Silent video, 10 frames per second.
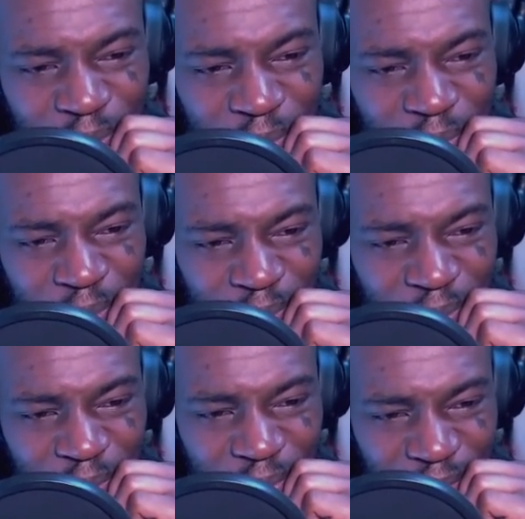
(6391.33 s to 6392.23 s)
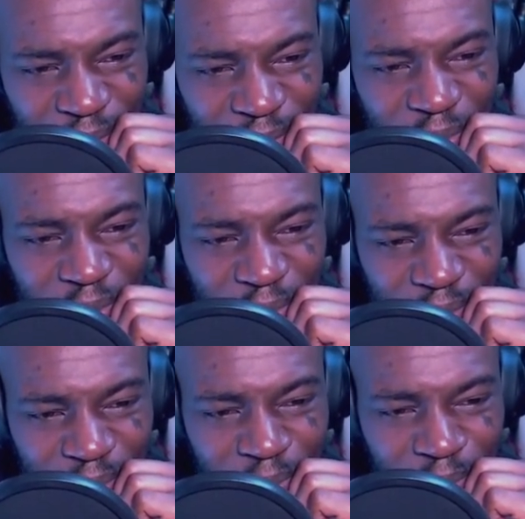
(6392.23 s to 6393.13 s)
Probably. I wouldn't
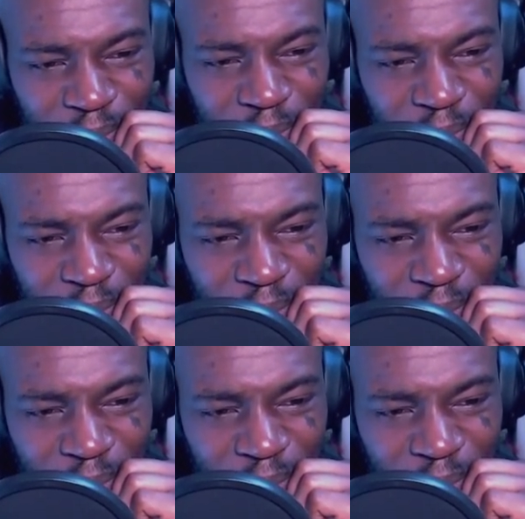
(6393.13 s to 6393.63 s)
doubt it.